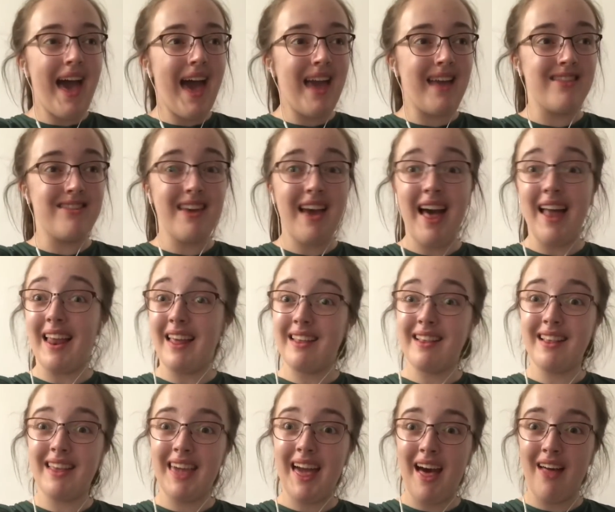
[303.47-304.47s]
And yeah, let's
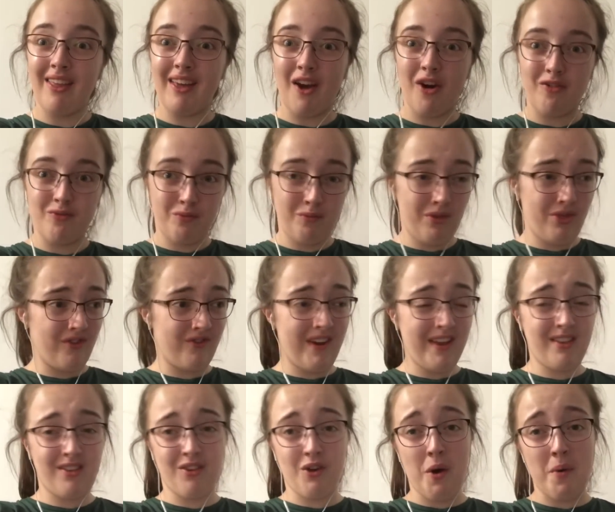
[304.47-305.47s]
see how they get on with the
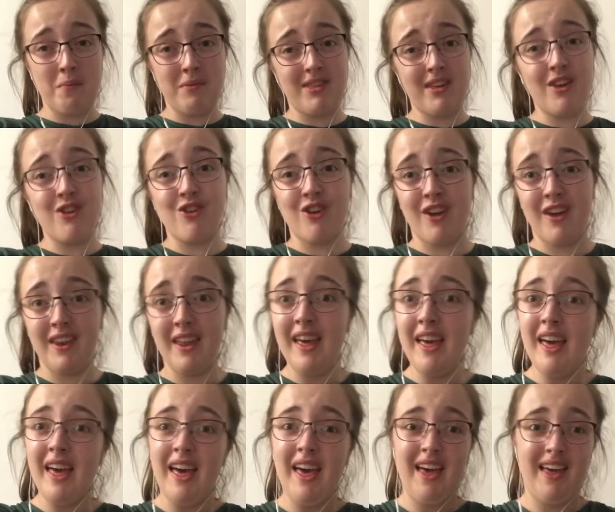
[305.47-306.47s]
rest of the competition.
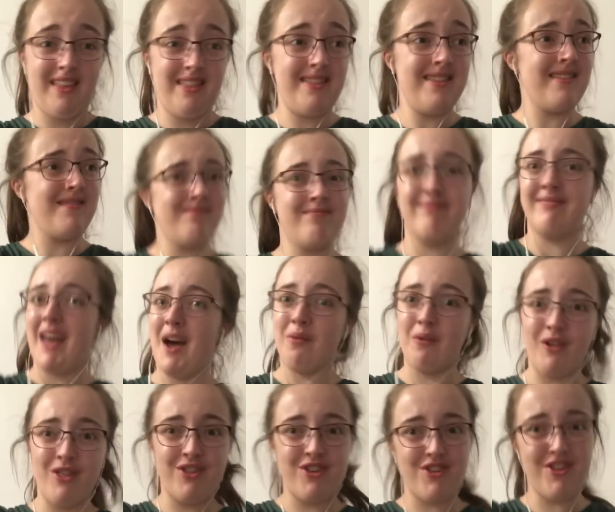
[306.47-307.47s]
And now
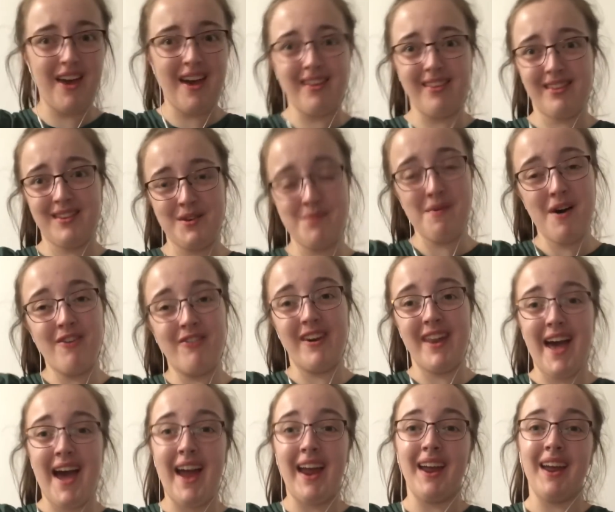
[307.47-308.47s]
on to Chelsea tomorrow
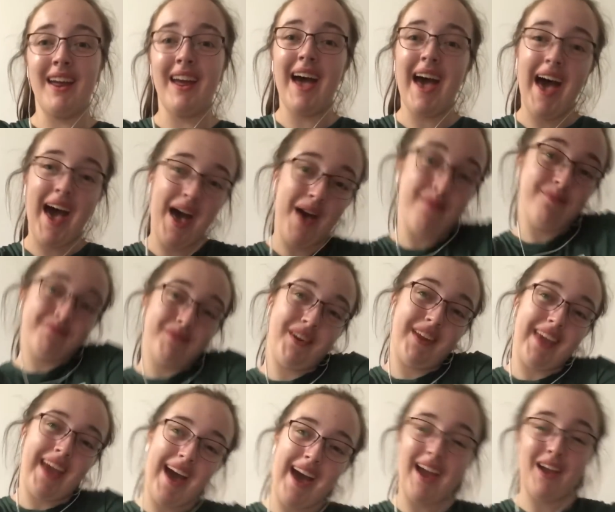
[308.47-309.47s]
night. But
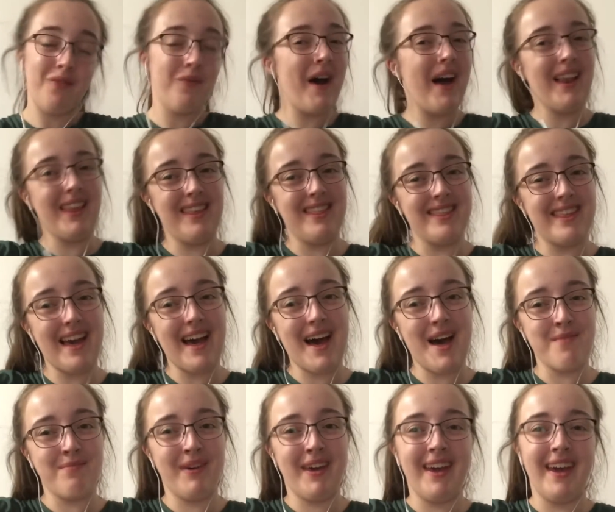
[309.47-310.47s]
yeah, well in
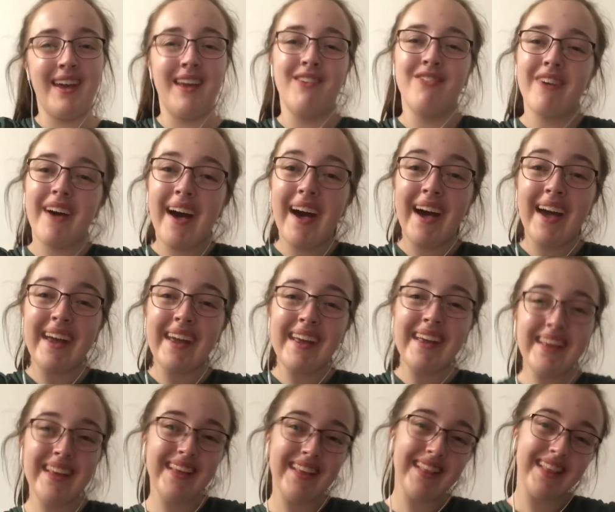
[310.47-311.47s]
Derby.
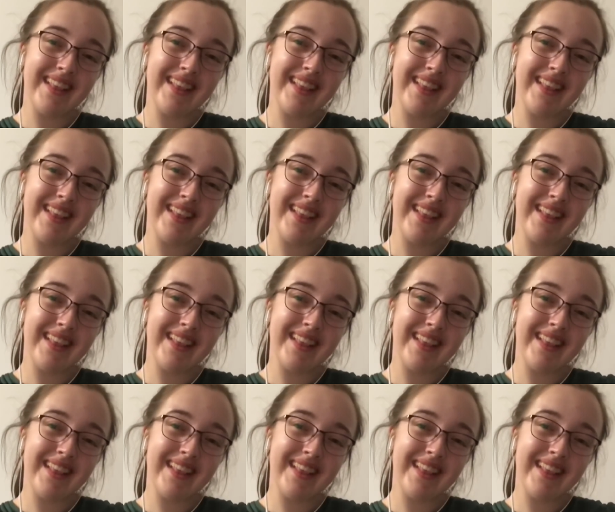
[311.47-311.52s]
Thanks.